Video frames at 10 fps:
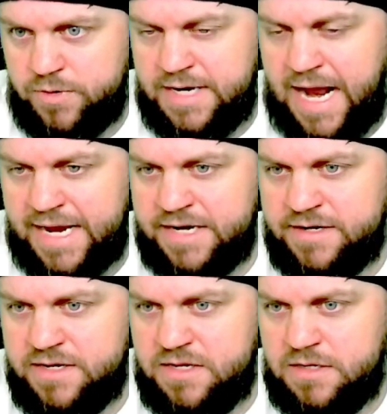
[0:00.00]

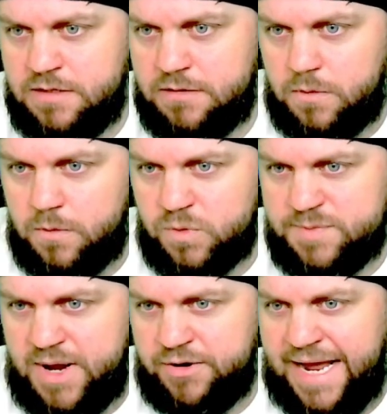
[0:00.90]

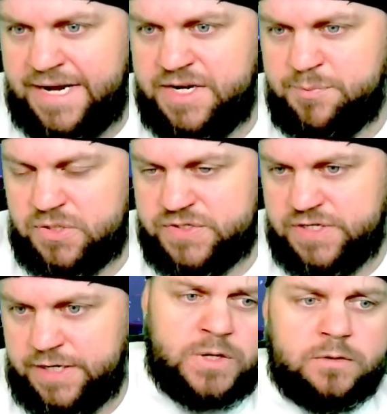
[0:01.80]

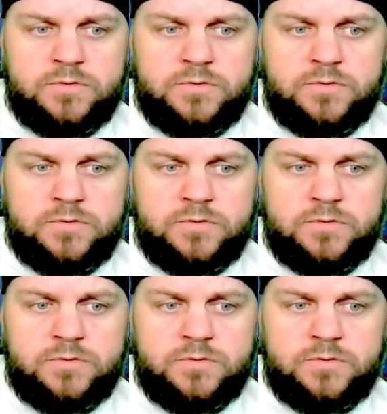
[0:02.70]
90%.